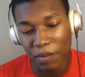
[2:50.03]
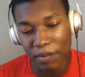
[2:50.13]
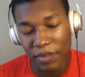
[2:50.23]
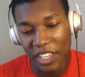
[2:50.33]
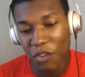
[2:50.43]

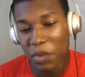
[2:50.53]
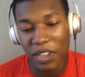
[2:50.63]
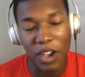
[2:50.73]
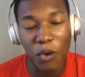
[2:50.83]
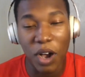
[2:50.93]
giving me
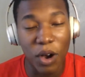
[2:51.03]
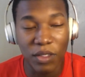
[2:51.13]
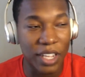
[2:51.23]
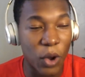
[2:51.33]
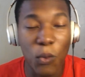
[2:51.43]

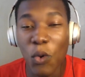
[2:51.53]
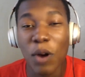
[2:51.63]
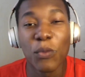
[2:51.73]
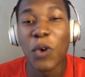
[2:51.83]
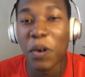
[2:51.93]
like a
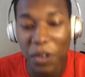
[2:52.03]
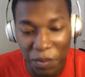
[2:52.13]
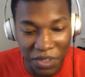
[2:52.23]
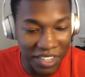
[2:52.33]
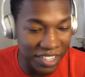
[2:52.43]
warm welcome,
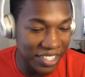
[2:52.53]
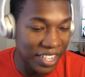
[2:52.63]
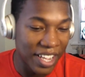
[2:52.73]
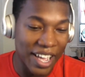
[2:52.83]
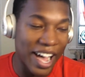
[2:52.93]
because
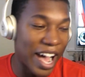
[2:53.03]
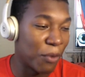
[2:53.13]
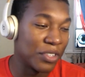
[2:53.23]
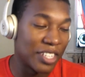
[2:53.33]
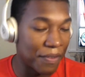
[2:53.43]
I
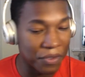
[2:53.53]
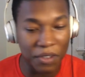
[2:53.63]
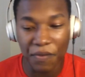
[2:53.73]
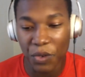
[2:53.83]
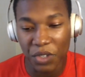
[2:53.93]
was definitely
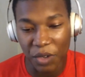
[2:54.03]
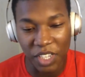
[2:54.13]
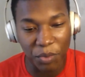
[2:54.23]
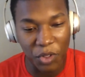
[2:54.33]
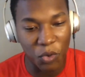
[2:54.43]
confused. I was like,
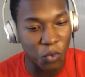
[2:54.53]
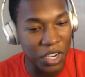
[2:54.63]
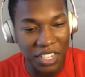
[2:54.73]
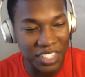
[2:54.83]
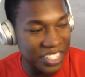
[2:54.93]
brother, what
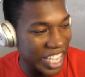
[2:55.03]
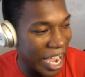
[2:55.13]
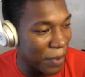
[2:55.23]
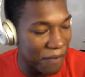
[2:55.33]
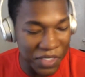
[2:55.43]
is this
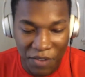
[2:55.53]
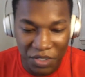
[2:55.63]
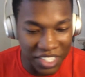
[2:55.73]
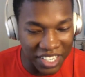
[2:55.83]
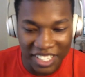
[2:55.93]
game? I've never
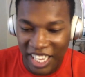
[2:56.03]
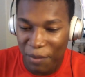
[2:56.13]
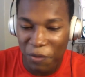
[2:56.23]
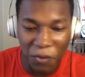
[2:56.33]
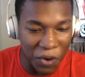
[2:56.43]
seen this game
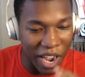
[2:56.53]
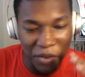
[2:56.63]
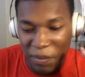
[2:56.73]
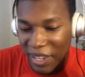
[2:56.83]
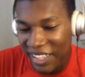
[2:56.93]
before ever
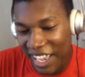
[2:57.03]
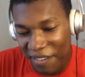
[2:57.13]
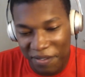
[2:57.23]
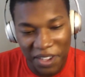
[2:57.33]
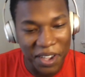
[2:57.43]
in my life.
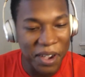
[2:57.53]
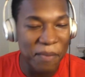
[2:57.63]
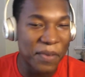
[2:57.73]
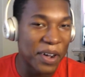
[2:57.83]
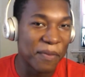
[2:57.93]

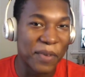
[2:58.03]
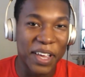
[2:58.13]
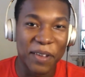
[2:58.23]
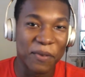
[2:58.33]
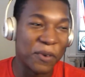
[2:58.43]
But
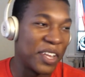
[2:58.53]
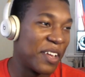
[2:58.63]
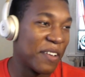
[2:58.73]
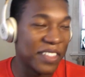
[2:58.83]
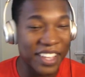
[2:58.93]
man, we're
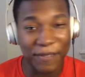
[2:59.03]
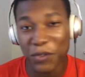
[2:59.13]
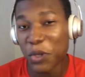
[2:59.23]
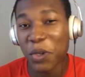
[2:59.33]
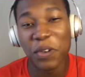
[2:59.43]
here like
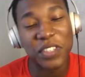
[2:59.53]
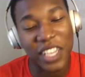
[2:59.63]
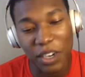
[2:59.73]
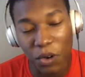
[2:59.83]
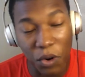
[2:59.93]
2 years
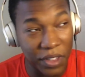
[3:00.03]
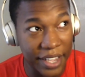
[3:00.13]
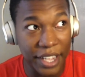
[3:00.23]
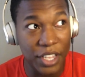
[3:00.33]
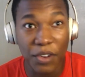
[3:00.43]
later, or like
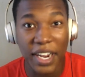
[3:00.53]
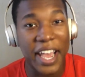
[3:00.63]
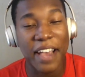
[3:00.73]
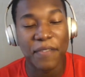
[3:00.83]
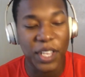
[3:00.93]
a year and a
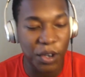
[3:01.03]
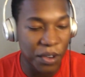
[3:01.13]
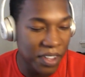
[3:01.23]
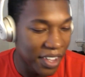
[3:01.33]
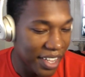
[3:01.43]
half later,
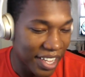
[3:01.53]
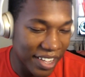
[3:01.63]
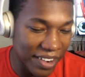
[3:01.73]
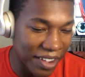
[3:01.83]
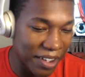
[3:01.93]

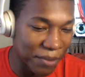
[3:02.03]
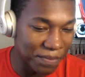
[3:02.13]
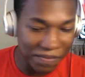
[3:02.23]
and I'm